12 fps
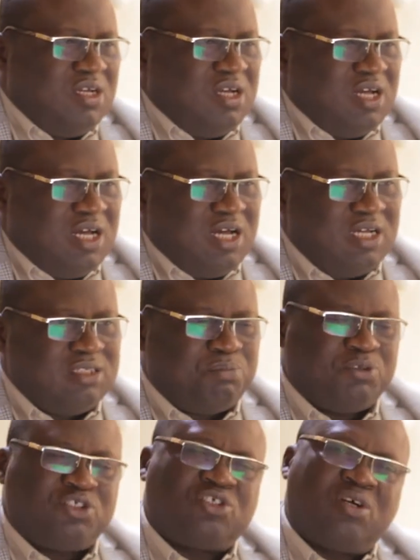the
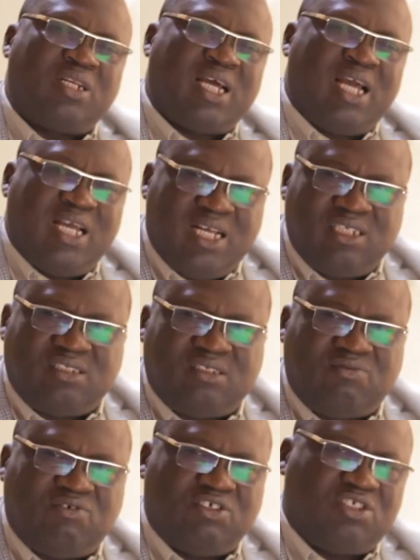position I held
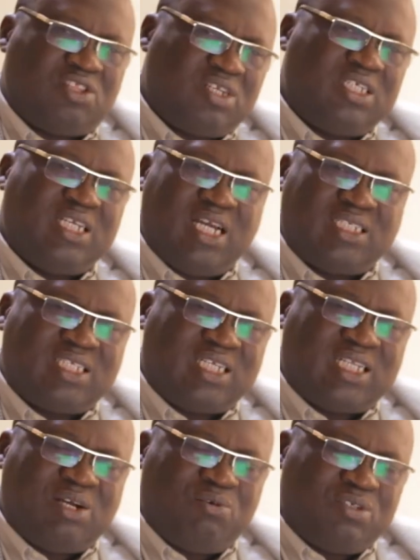for the 3 years that
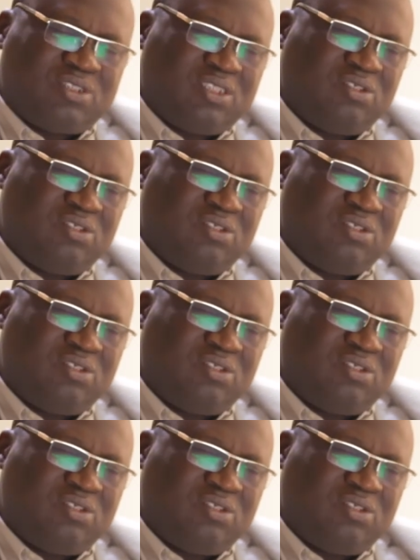I was in